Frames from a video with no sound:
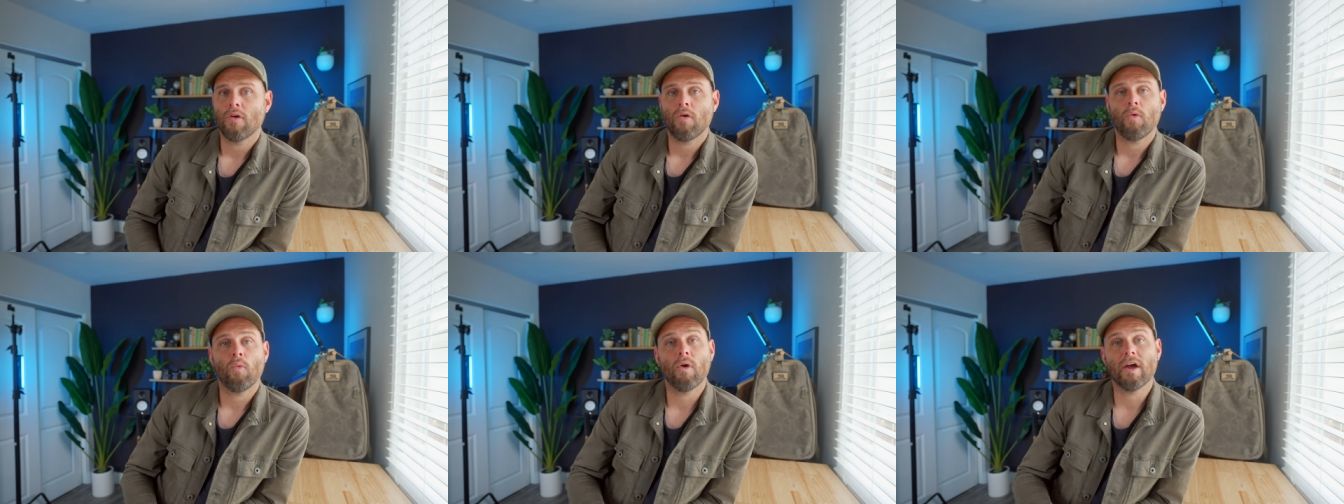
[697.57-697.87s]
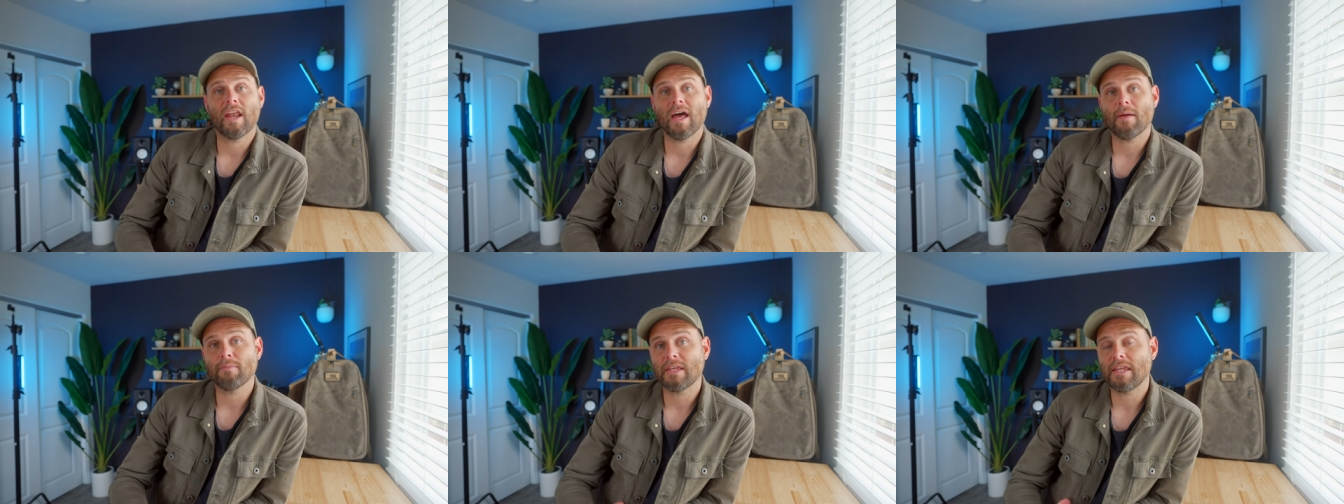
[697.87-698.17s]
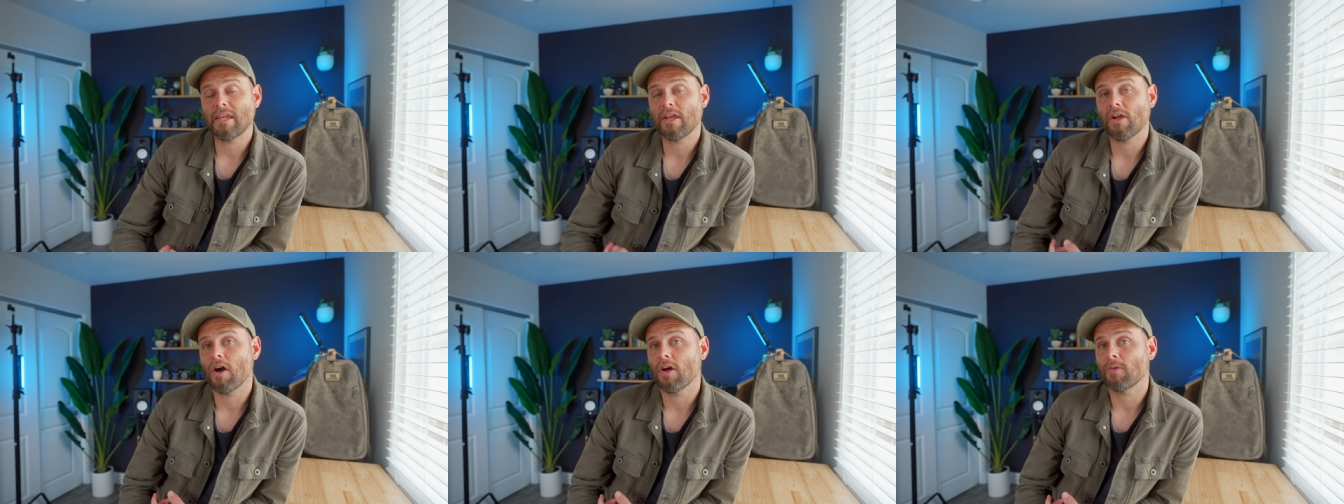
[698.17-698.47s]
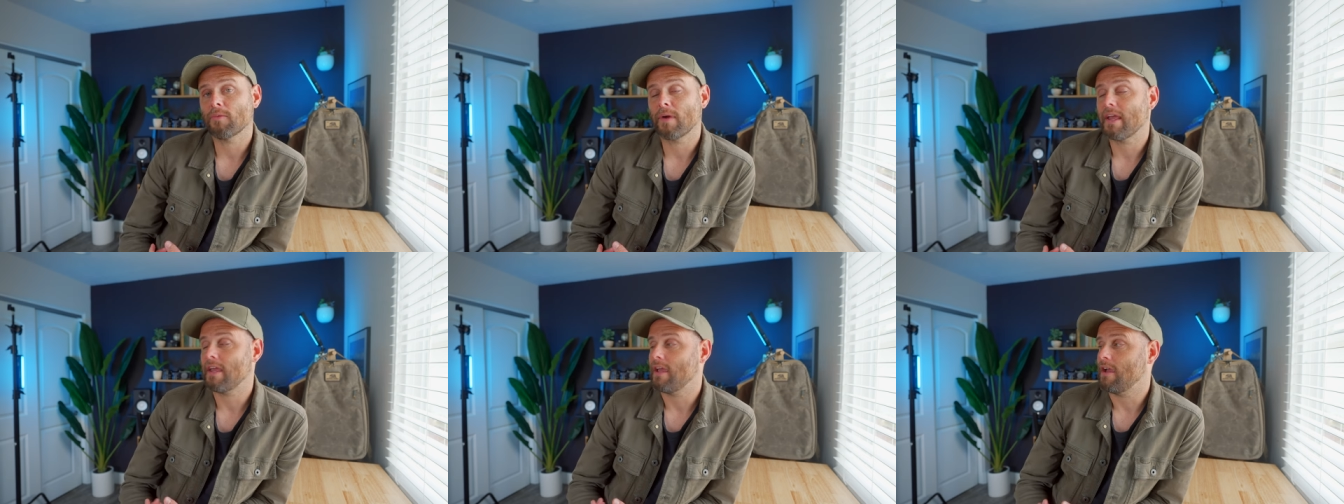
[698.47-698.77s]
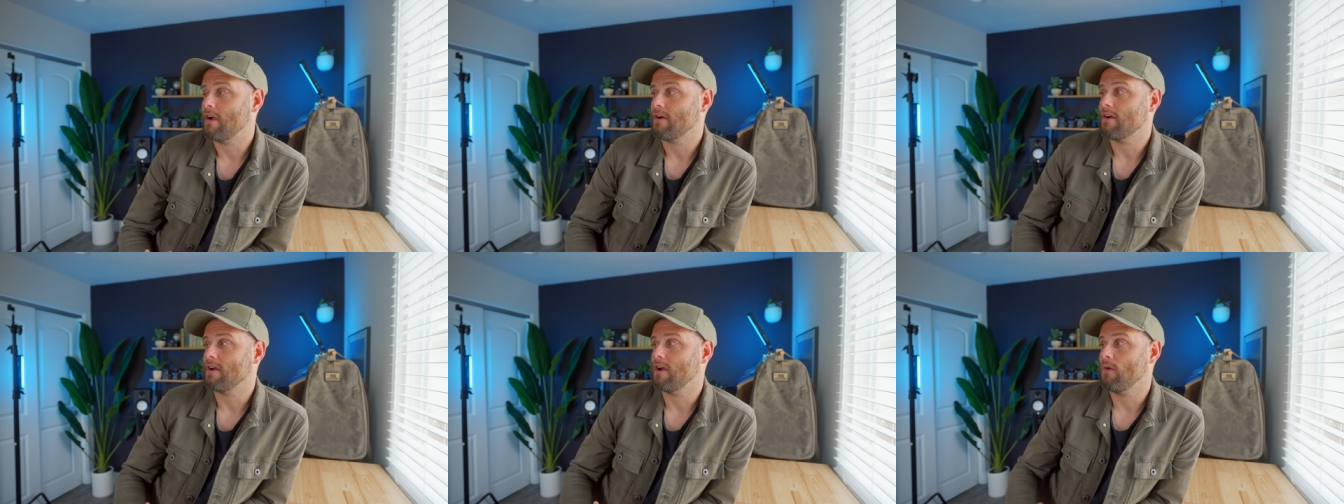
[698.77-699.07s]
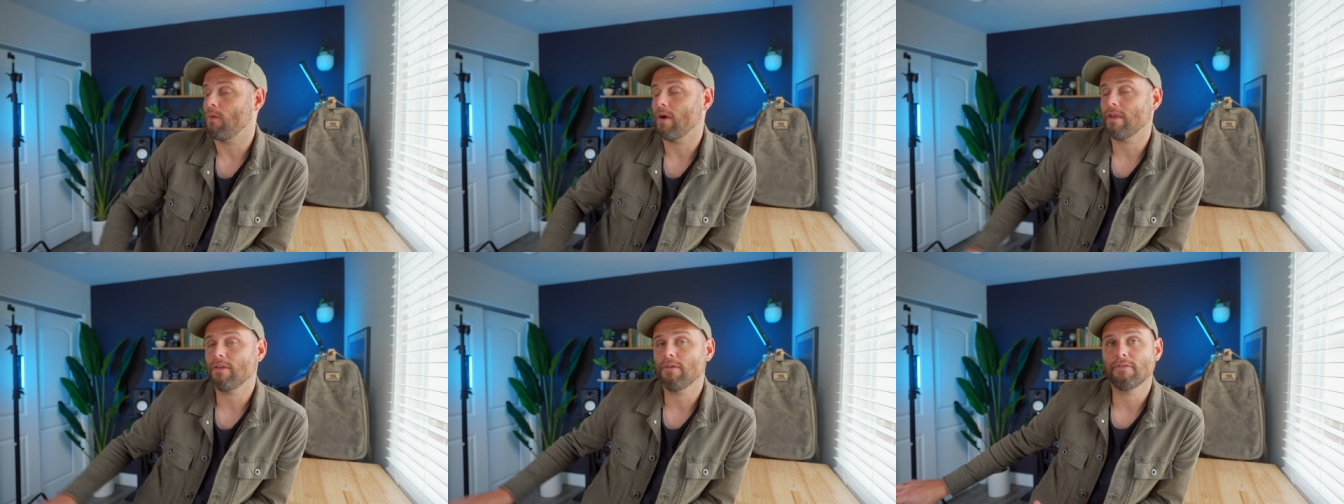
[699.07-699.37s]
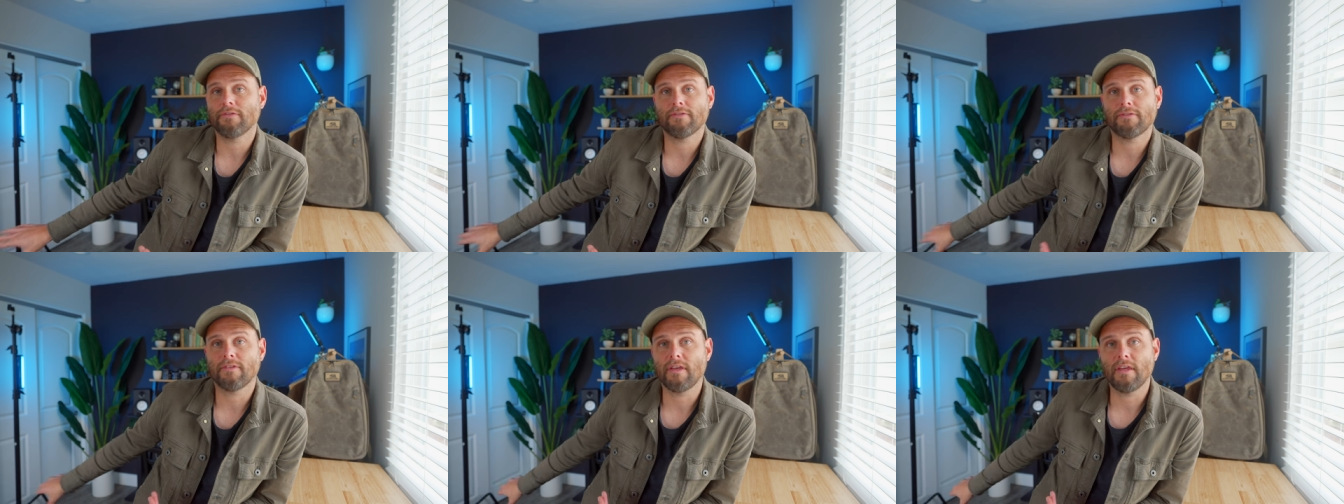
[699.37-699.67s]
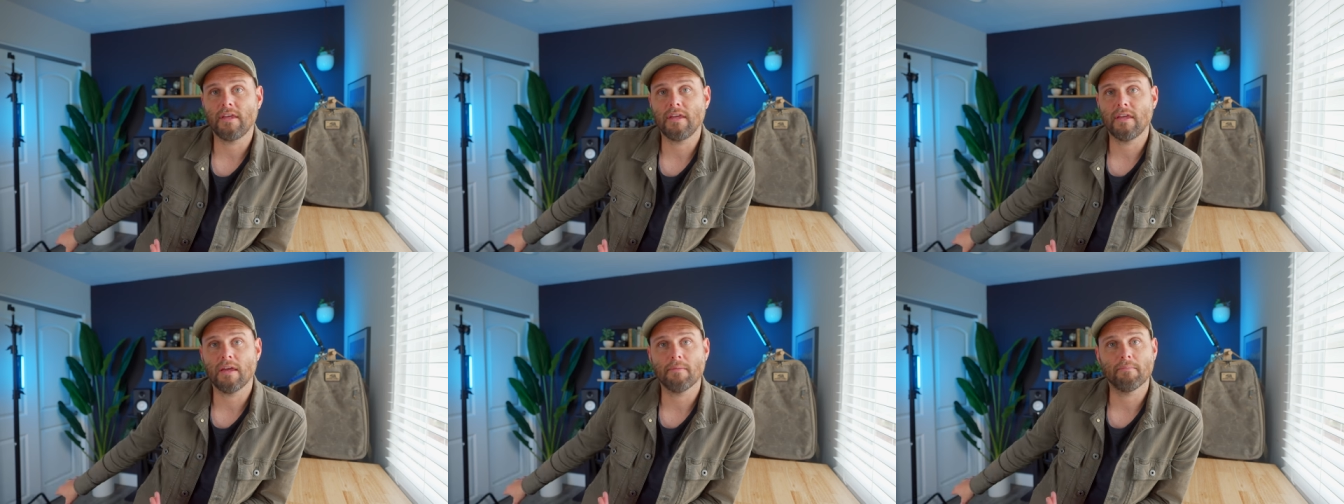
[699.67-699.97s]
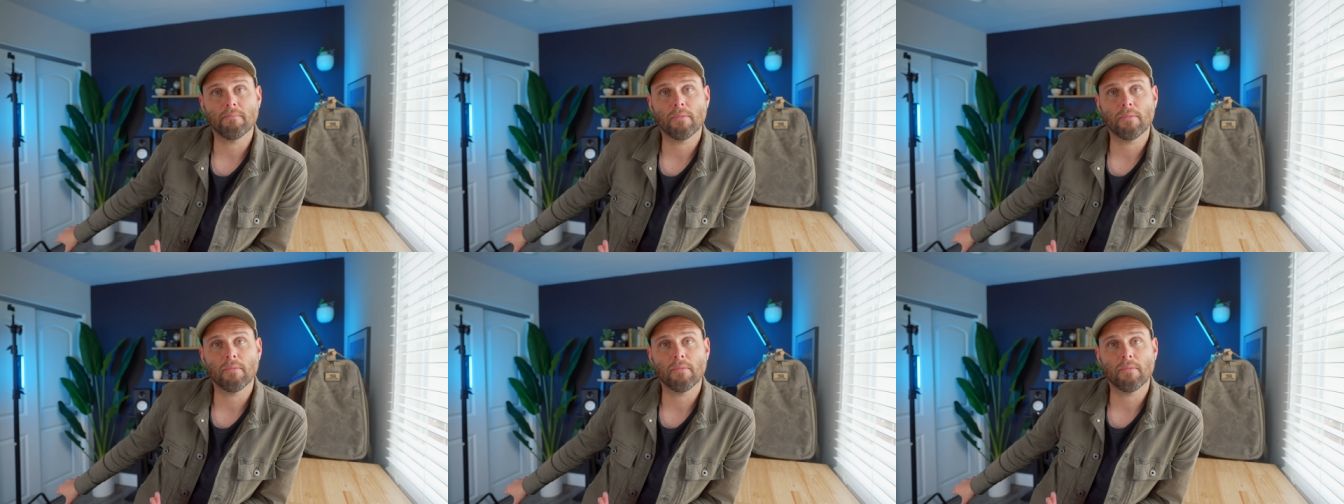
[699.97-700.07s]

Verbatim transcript: What I'm leaning on right here, and what you see in